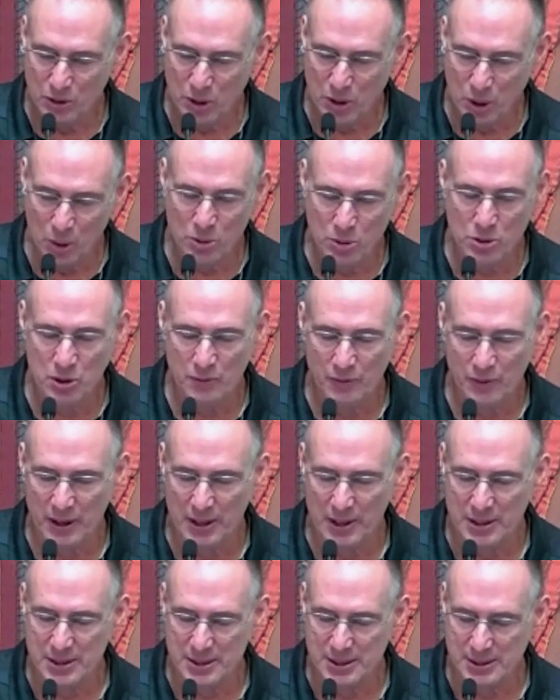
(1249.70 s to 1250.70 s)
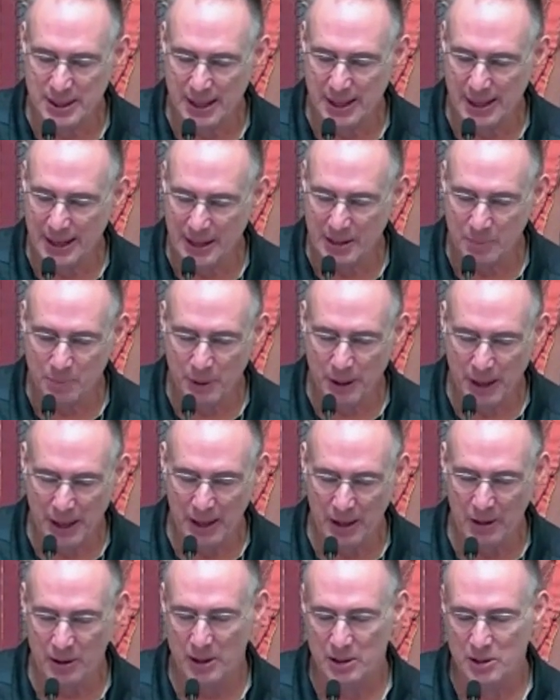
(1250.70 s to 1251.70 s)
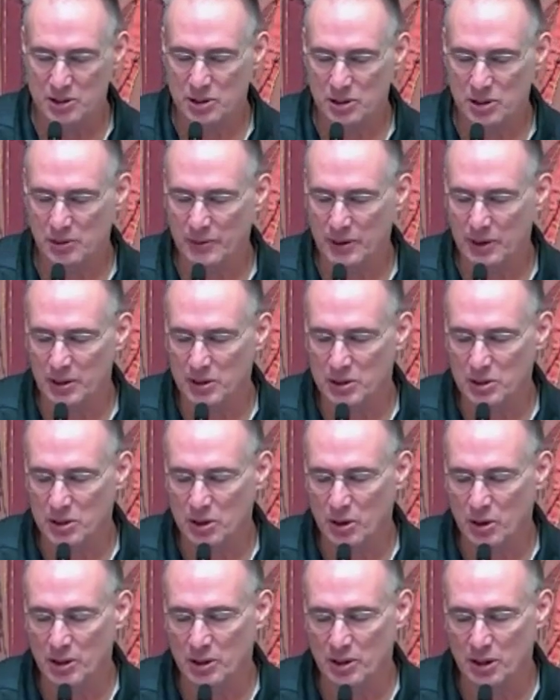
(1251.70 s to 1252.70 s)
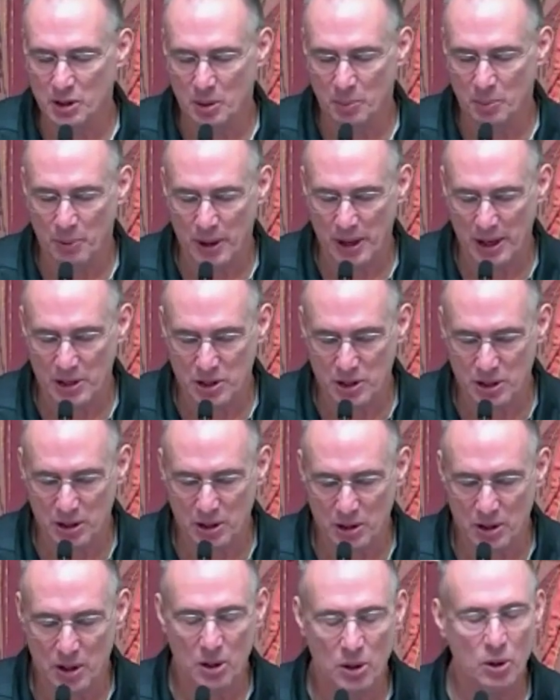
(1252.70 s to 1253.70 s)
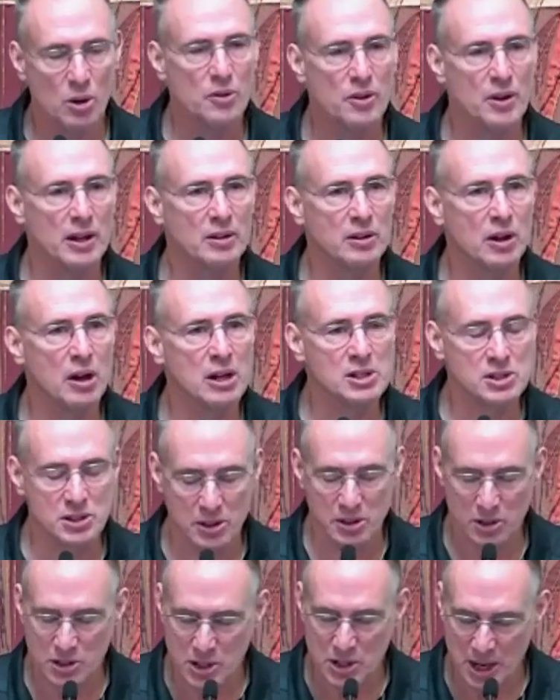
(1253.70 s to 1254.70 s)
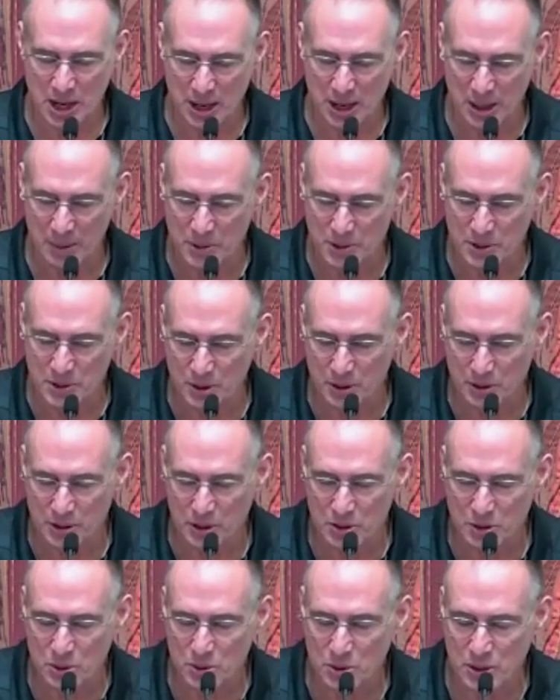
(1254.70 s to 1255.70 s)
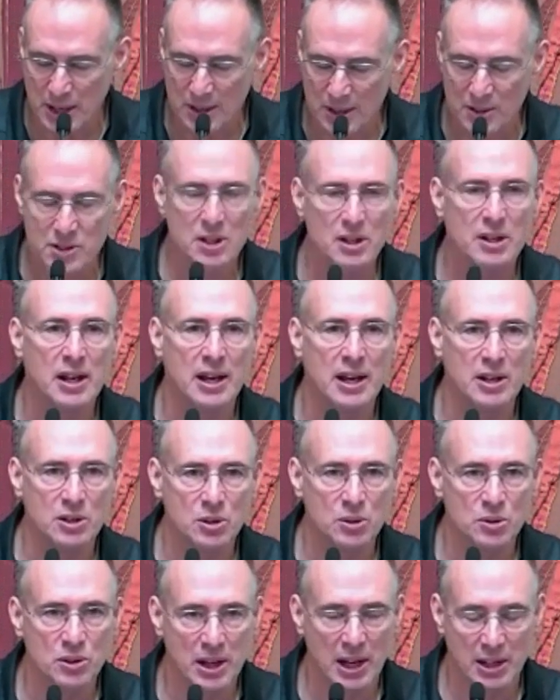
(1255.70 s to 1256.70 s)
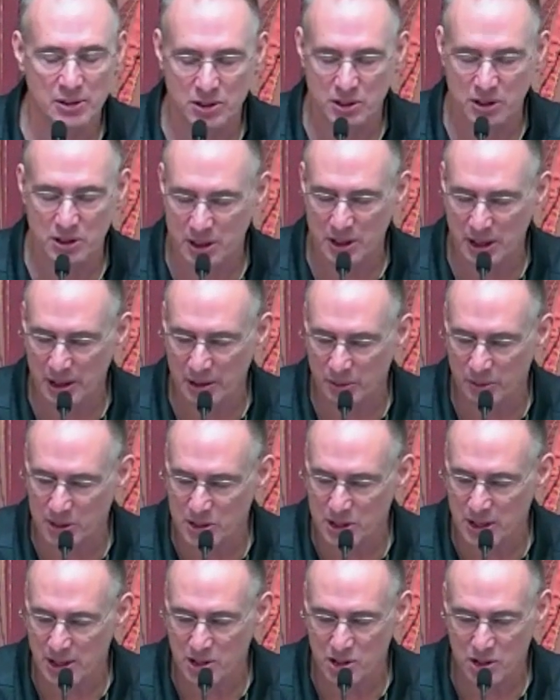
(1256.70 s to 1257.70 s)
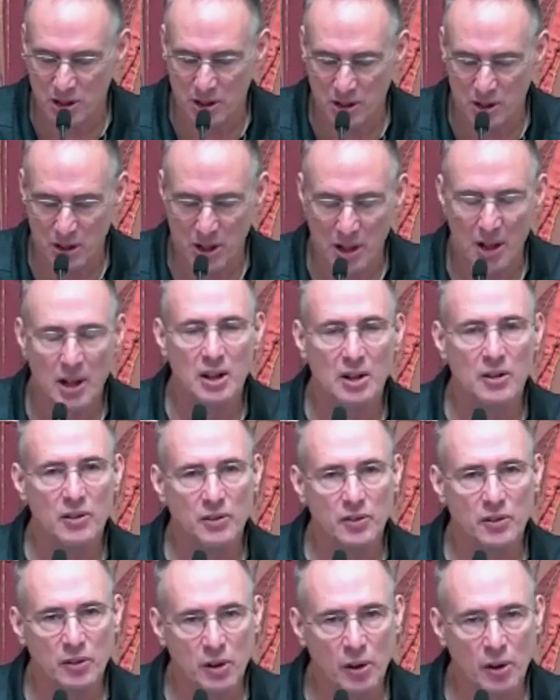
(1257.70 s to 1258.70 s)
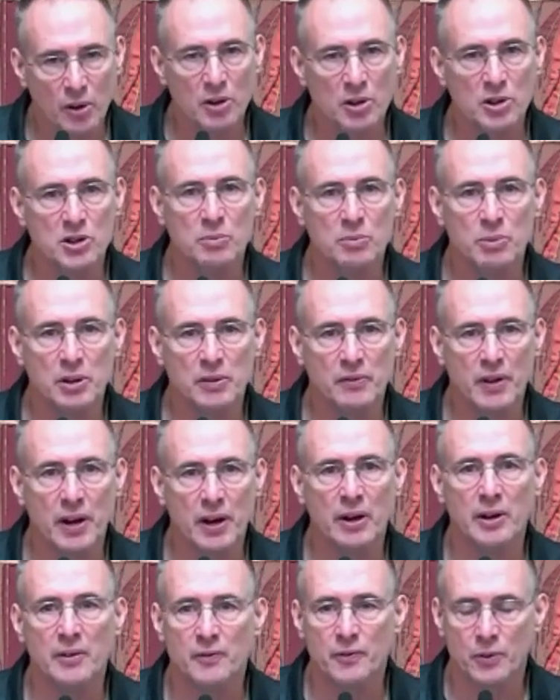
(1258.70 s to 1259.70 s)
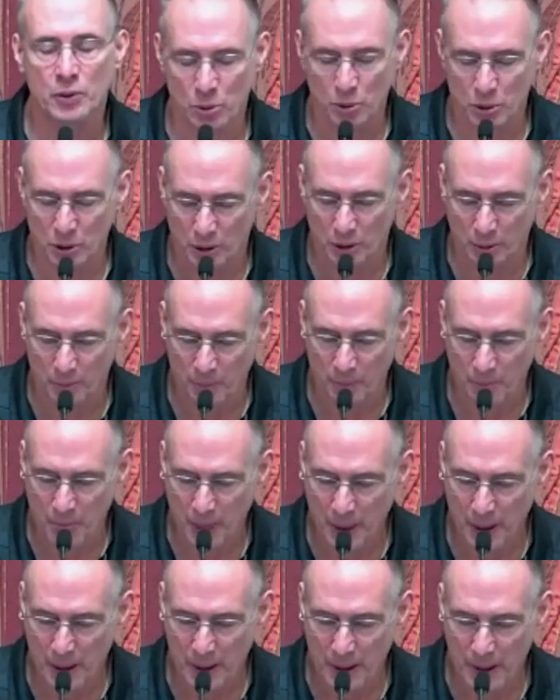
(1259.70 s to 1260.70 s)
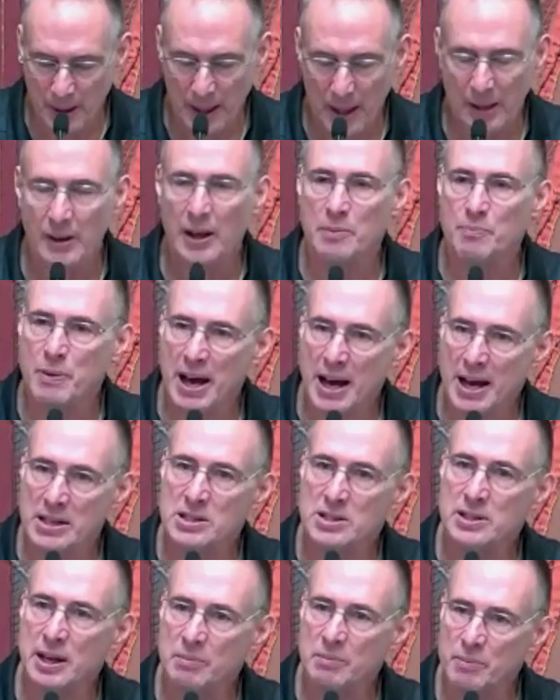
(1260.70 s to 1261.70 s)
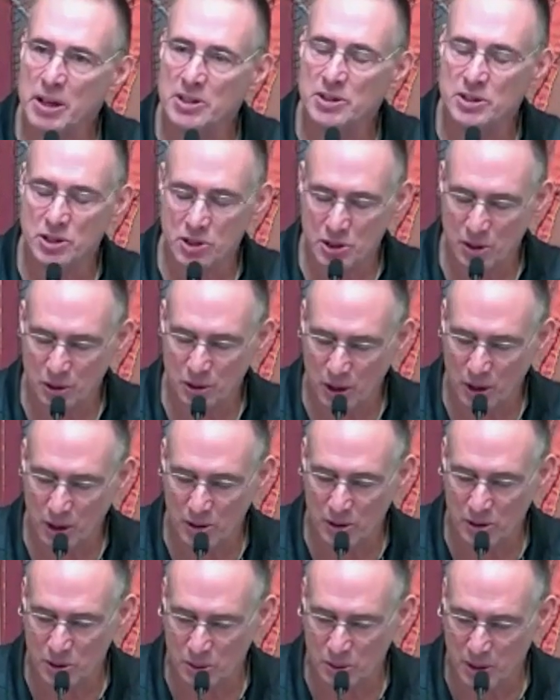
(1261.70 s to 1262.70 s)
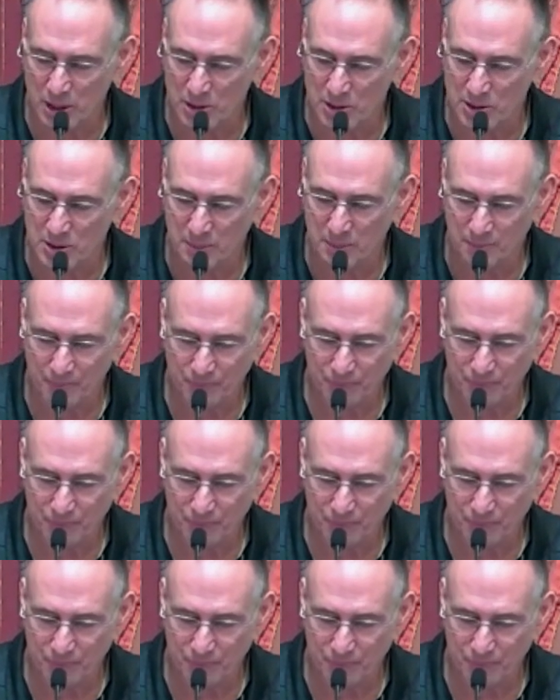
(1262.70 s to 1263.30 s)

Those of us that had parents living during the Depression or that lost their jobs during the 2008-2009 recession learned to be very frugal, and they passed that message along to us.